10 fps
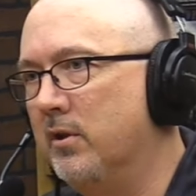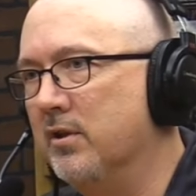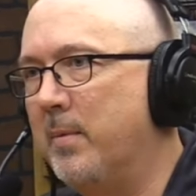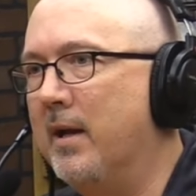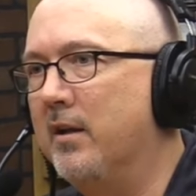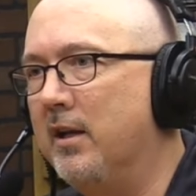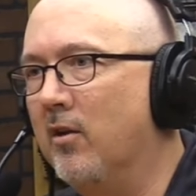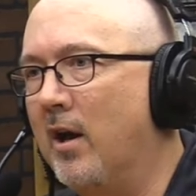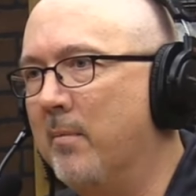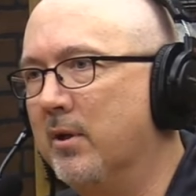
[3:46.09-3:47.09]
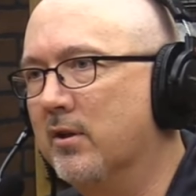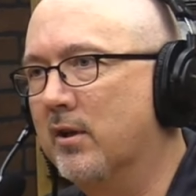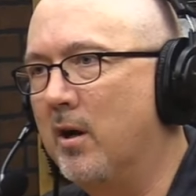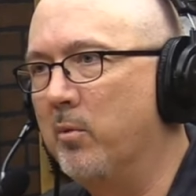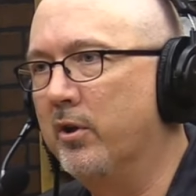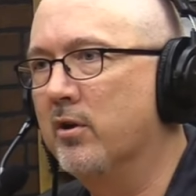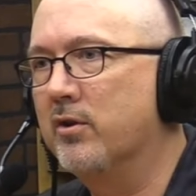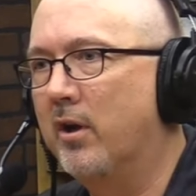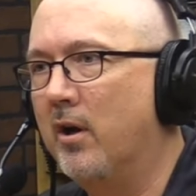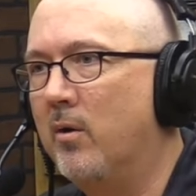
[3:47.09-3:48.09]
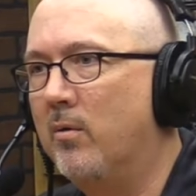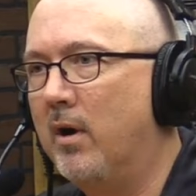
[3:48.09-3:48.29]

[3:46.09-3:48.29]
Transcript: disbanded Eagle Optics a couple years ago,